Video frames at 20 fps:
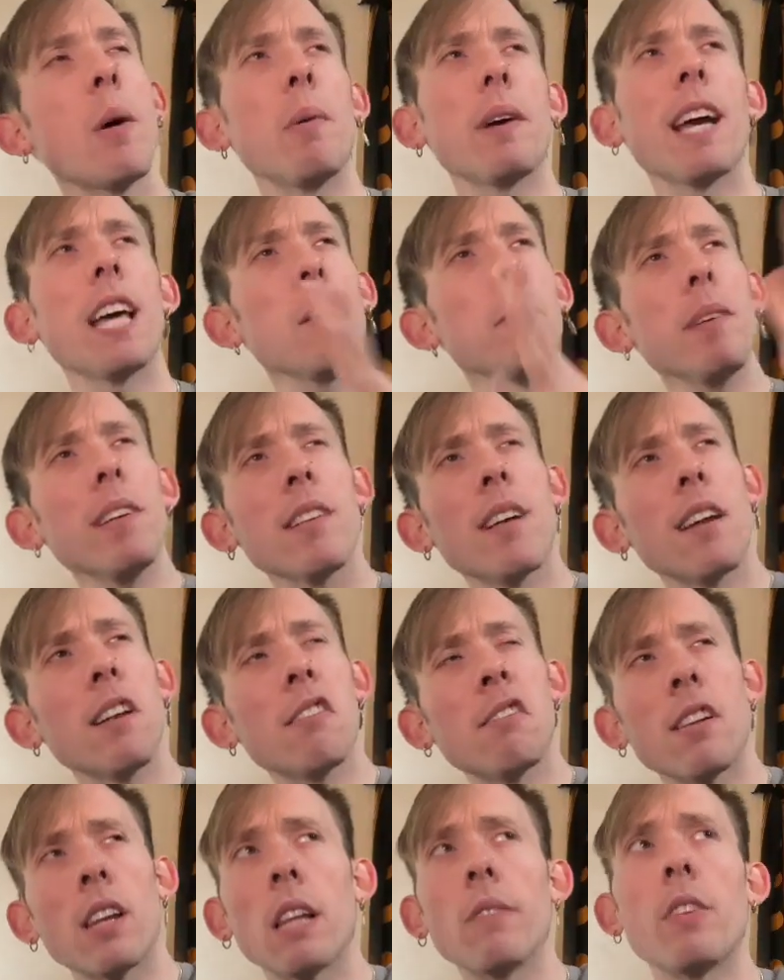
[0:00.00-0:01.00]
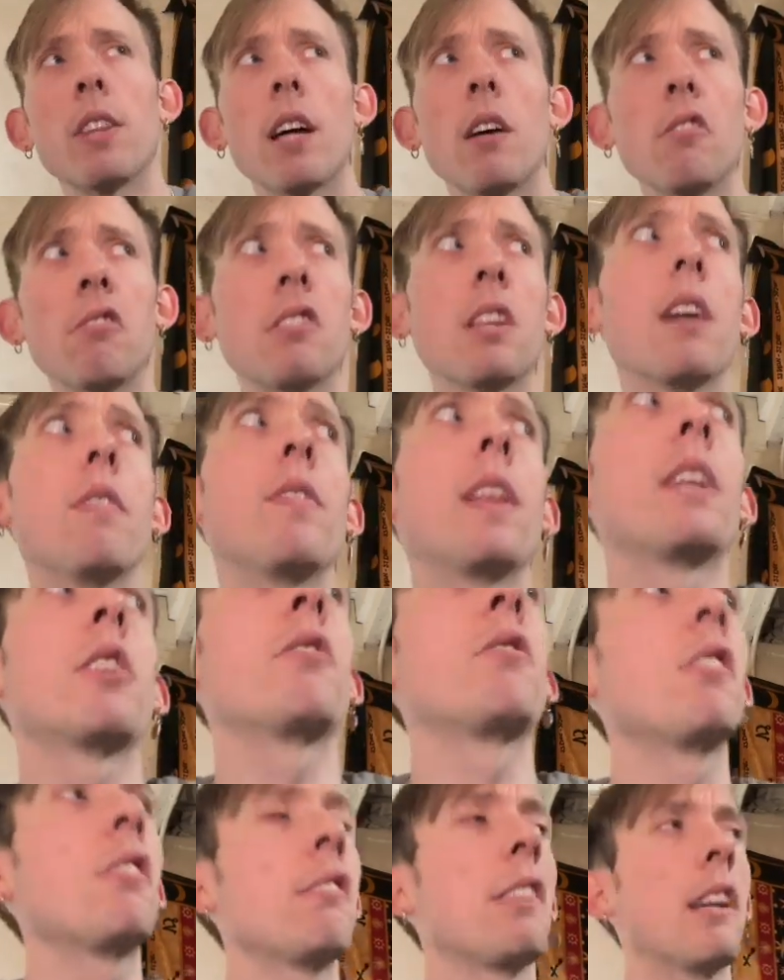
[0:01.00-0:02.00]
kind of be a lot of Sun 11th house stuff. Like
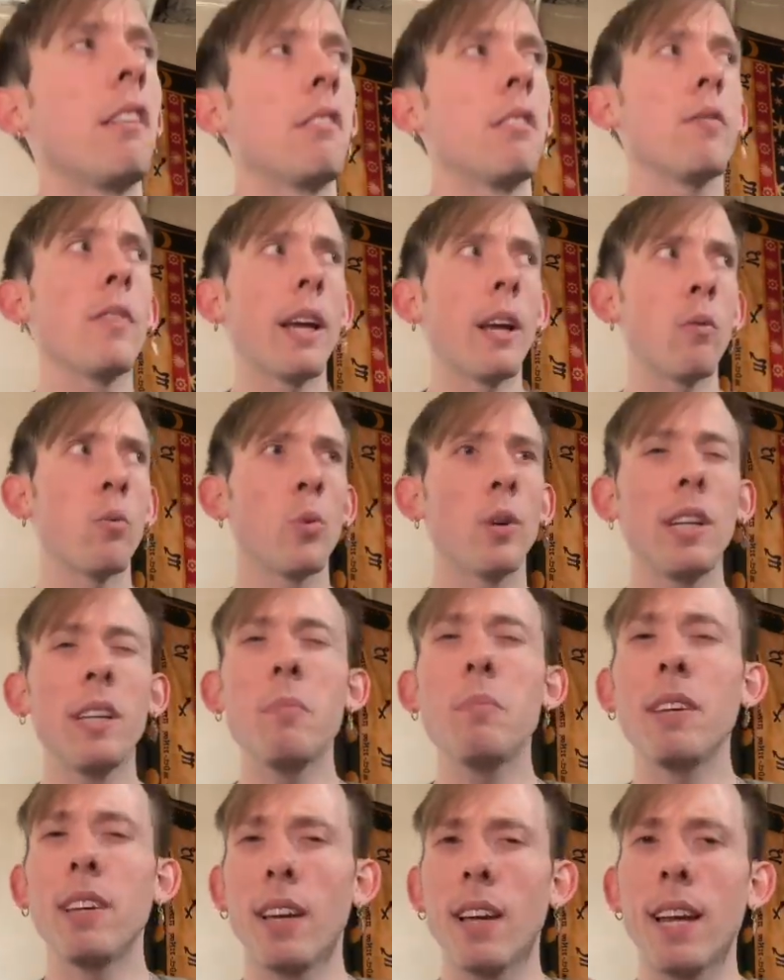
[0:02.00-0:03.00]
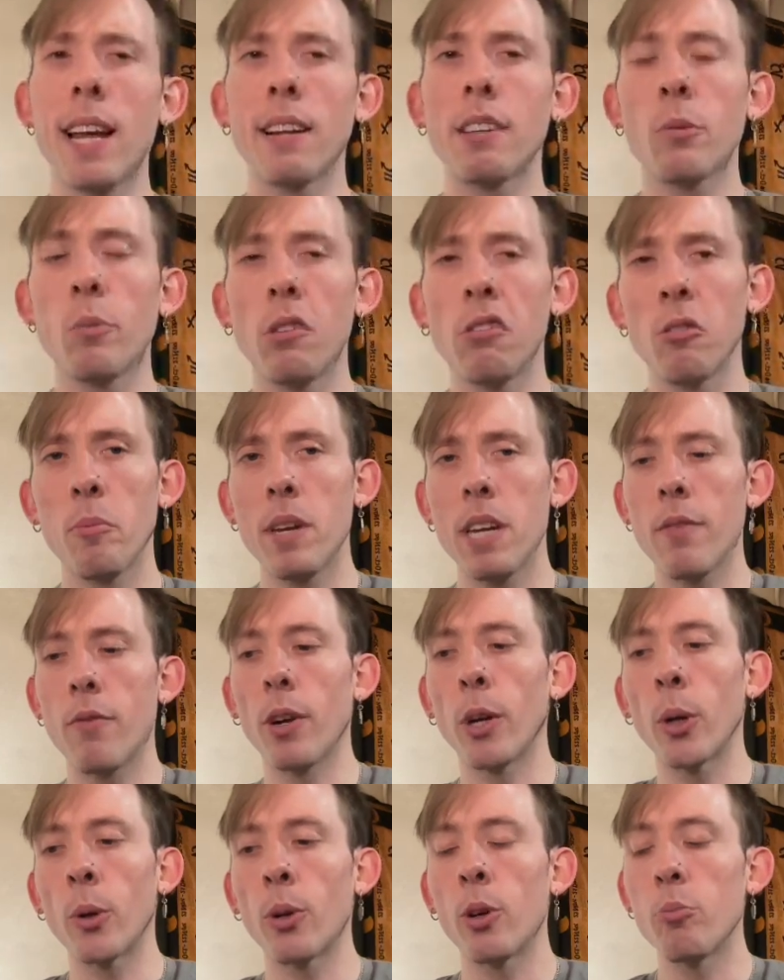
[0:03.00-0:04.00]
there's a sense of like really being connected with so many
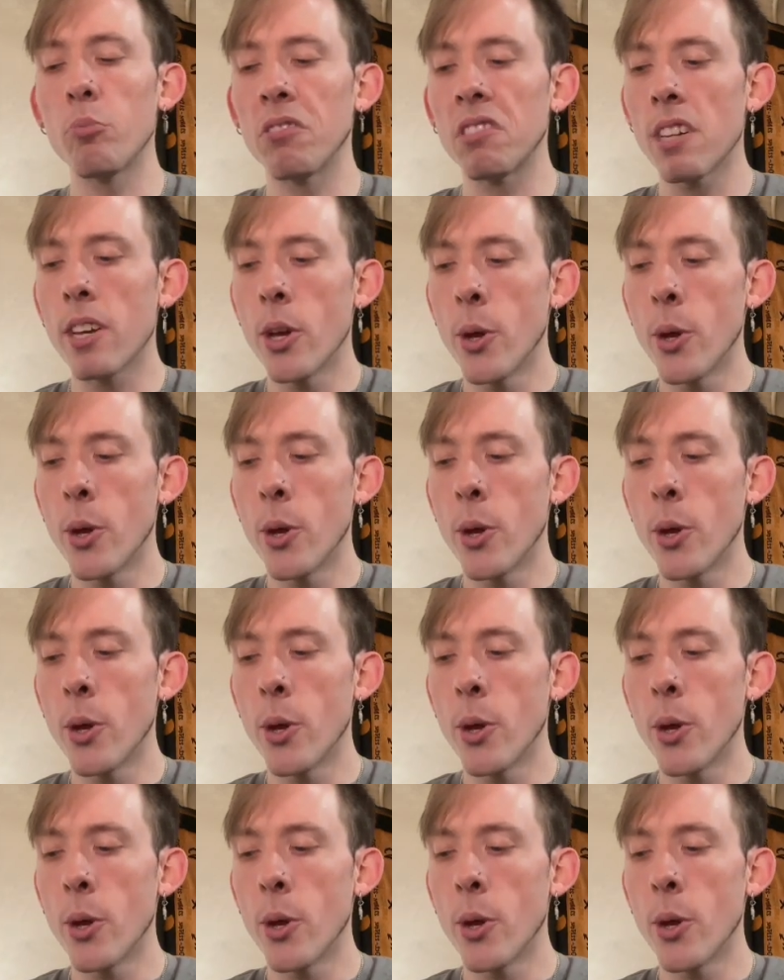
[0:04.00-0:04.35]
different groups